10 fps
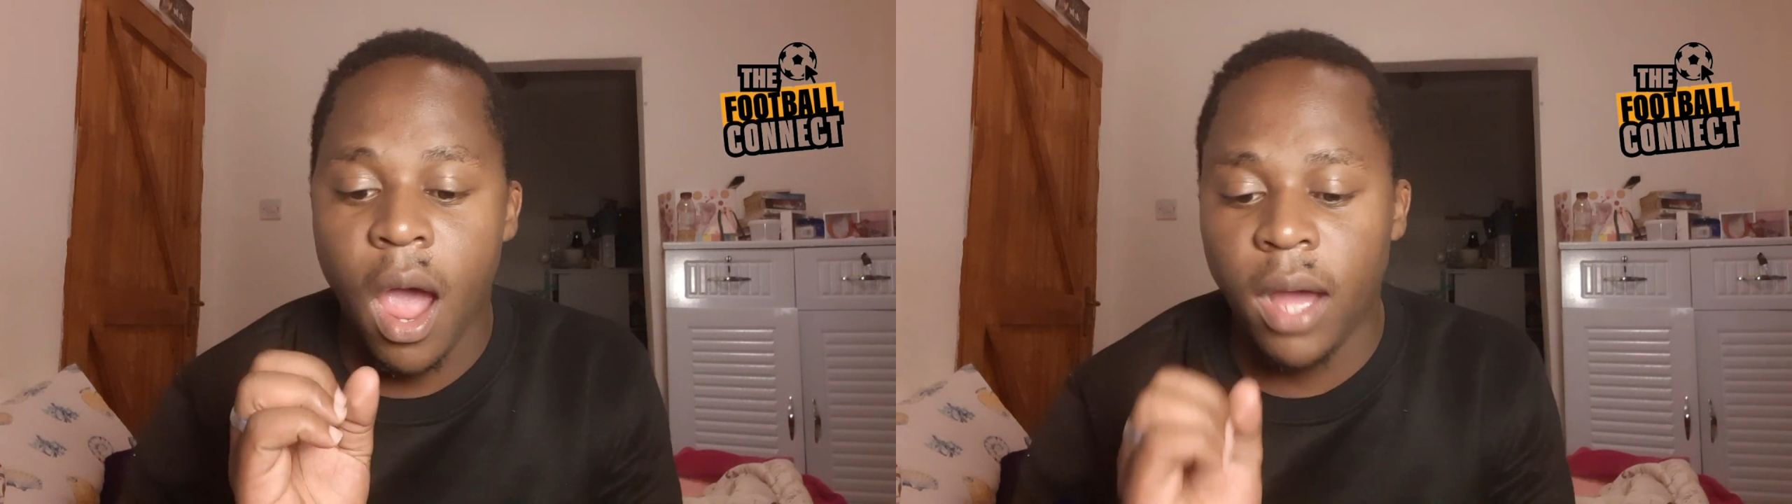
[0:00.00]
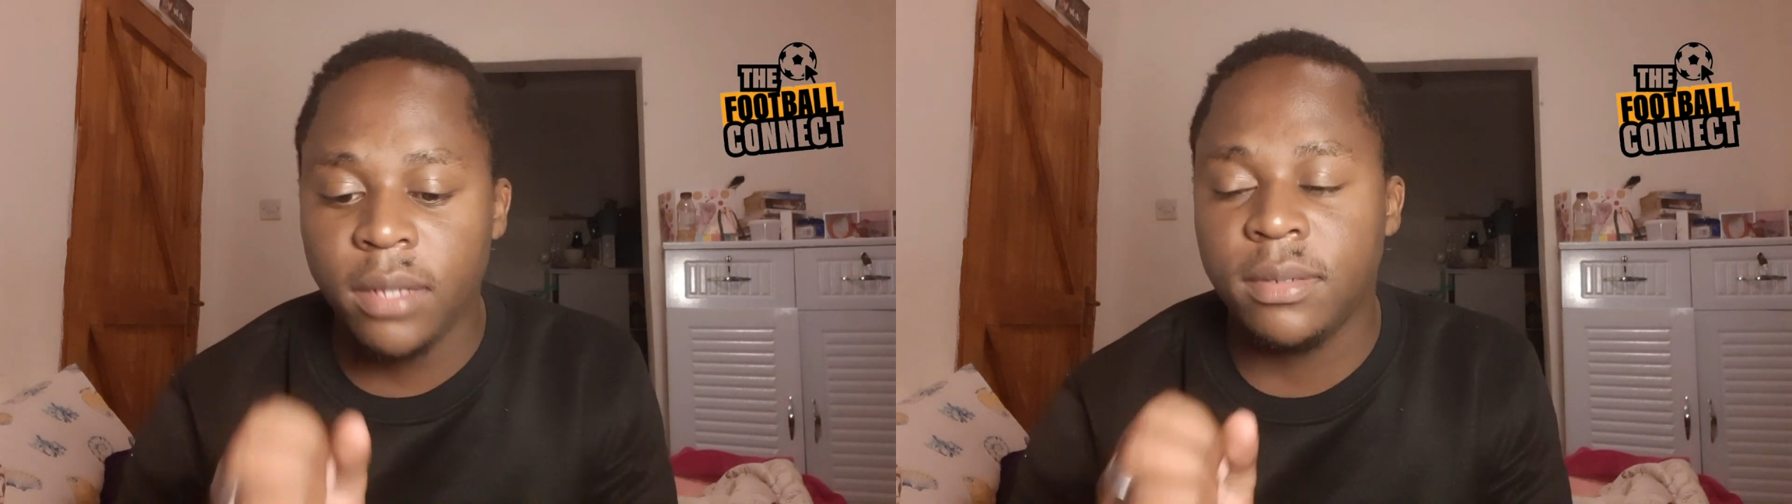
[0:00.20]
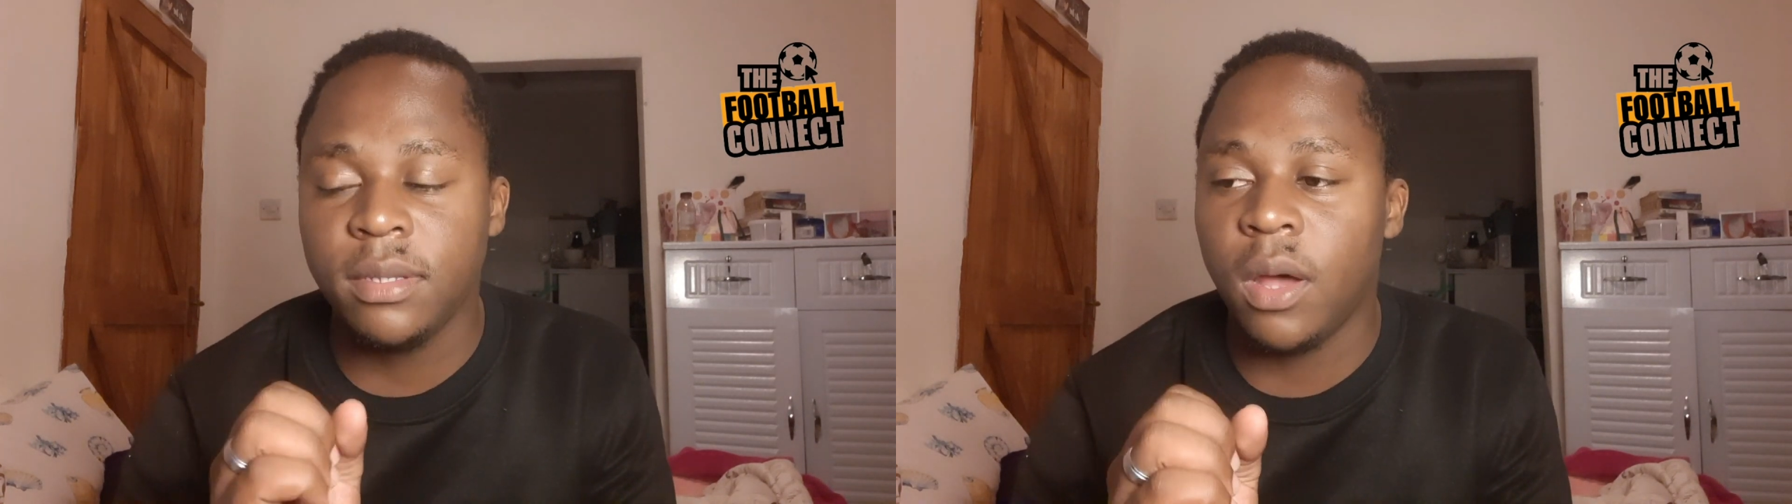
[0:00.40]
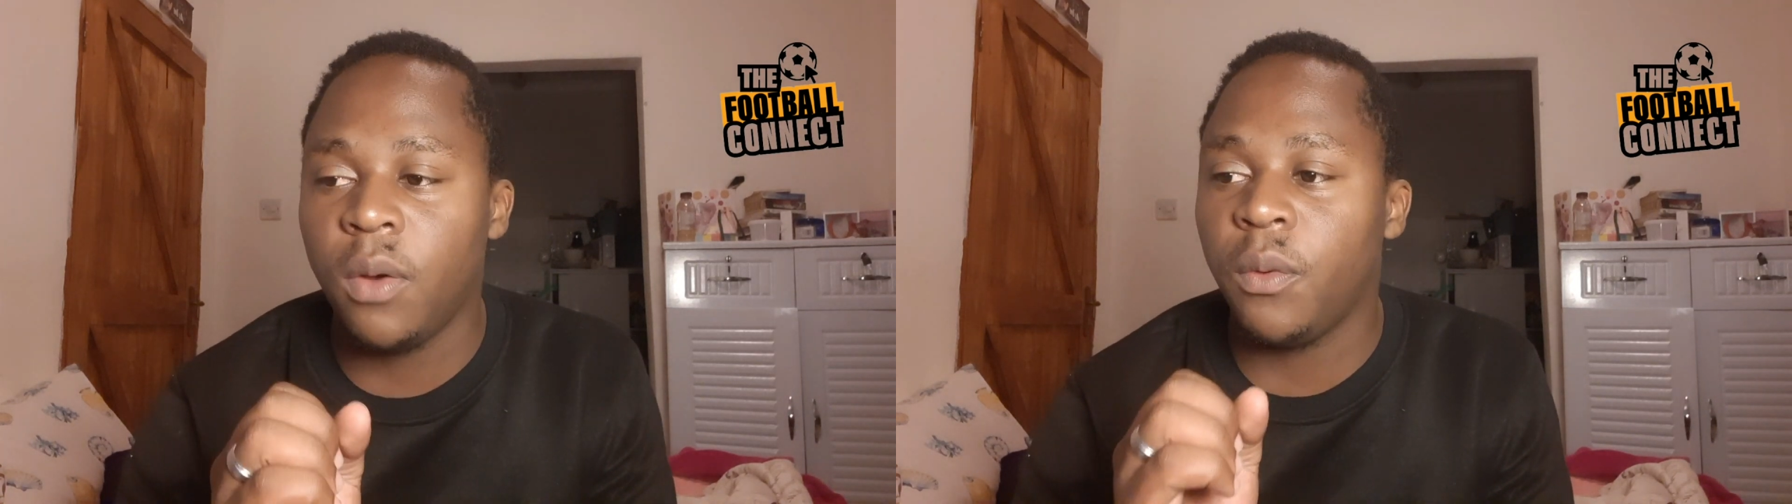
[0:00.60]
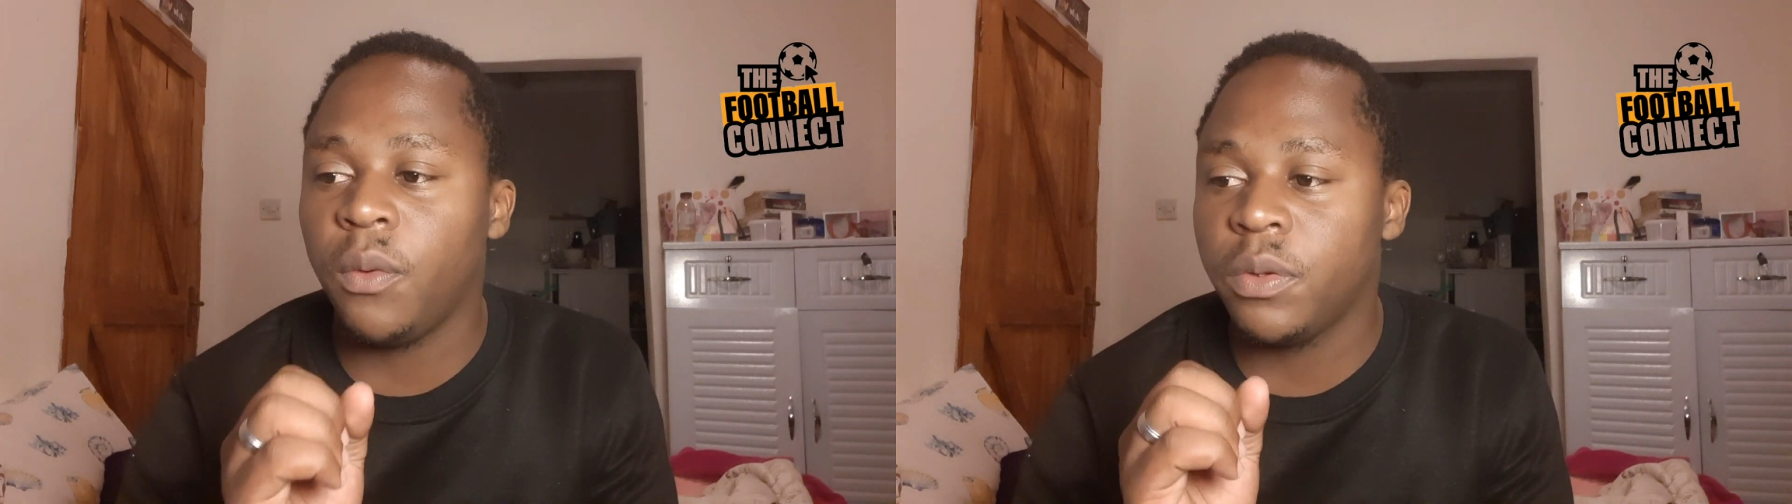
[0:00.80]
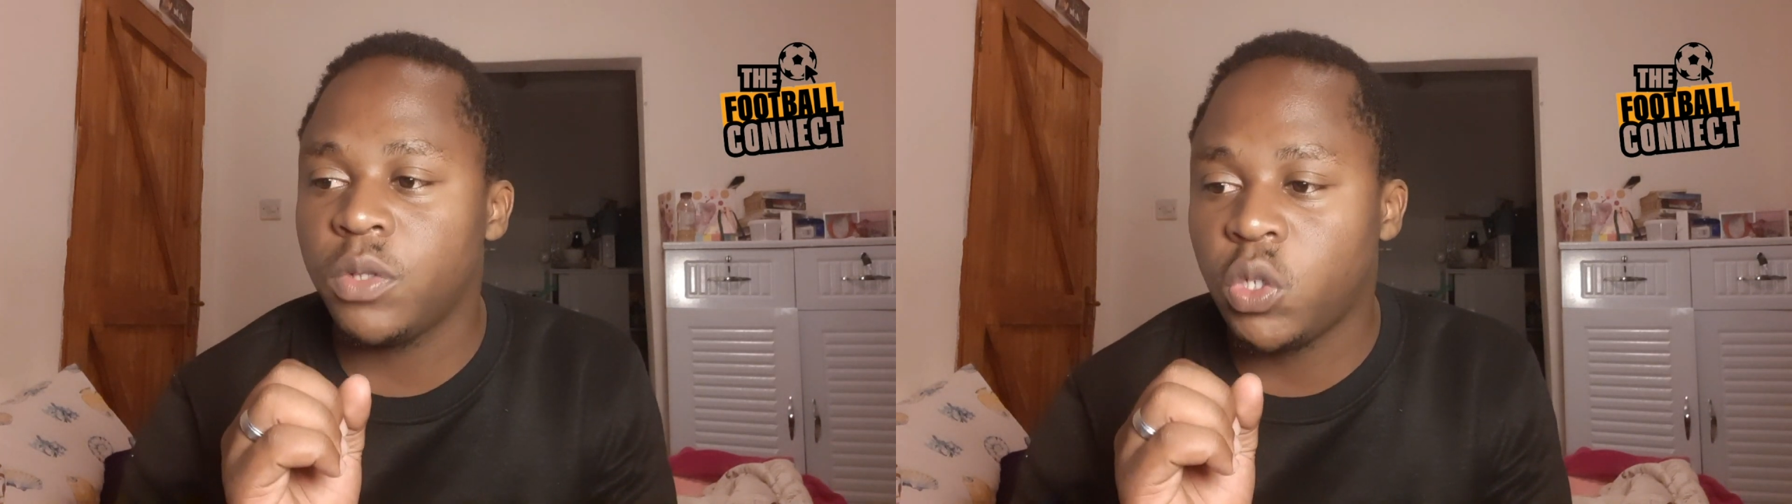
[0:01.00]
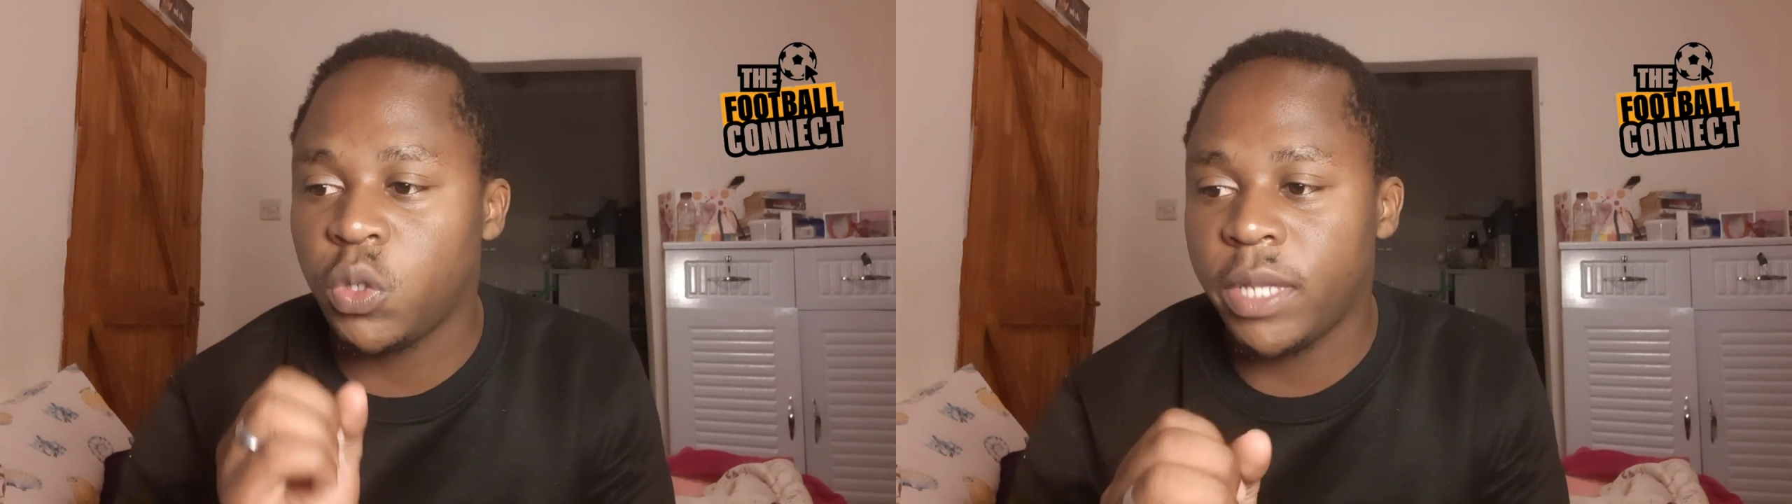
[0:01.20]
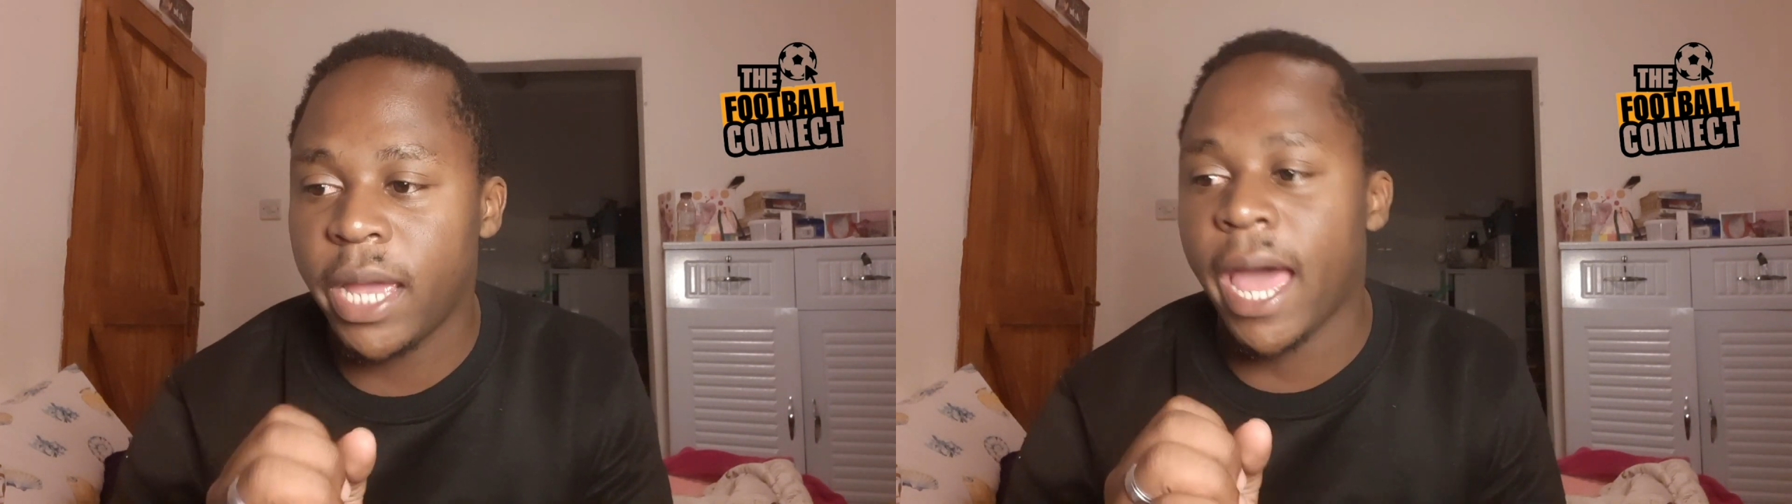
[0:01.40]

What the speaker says: Arsenal today,